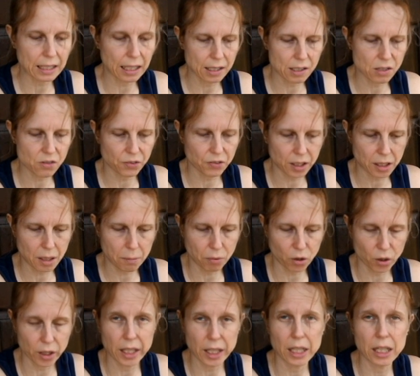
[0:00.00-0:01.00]
it's really
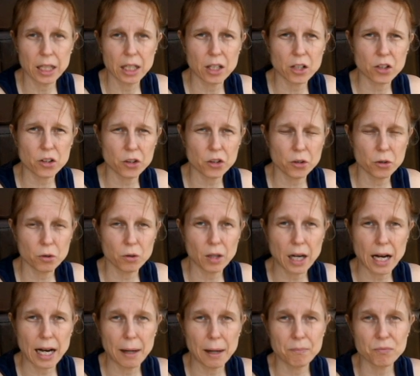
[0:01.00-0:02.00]
important you
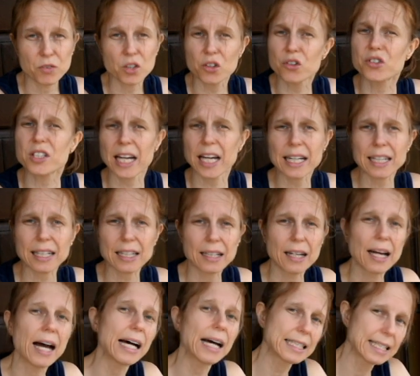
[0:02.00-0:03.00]
take
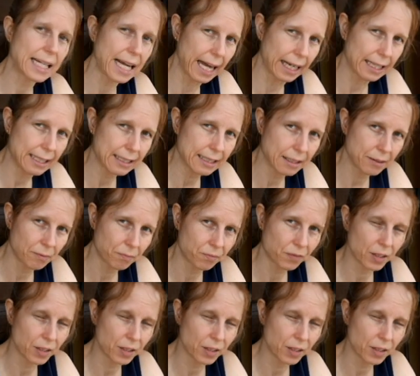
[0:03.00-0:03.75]
a tent,